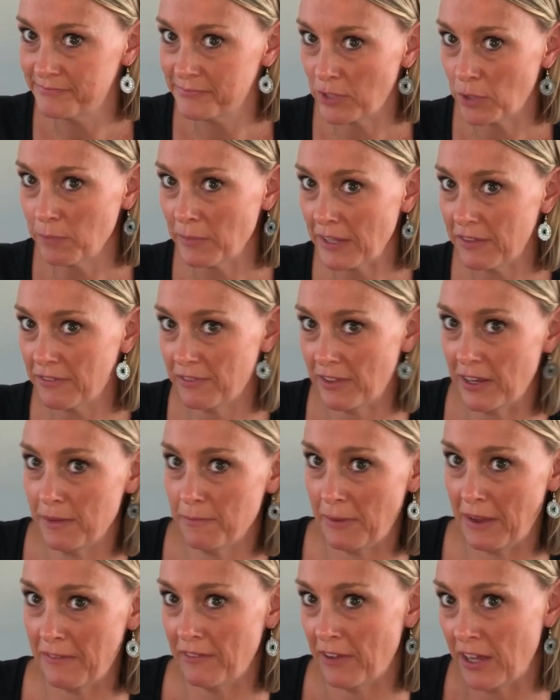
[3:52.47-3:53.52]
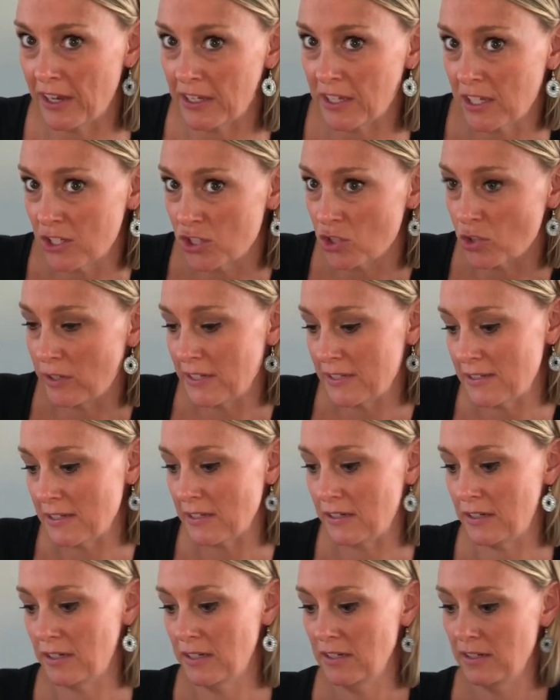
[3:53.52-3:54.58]
make fun of my vodka choice
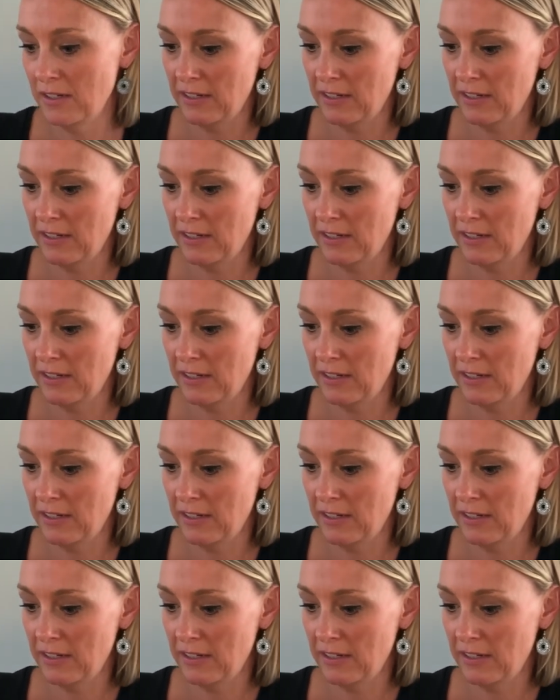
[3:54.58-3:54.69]
here.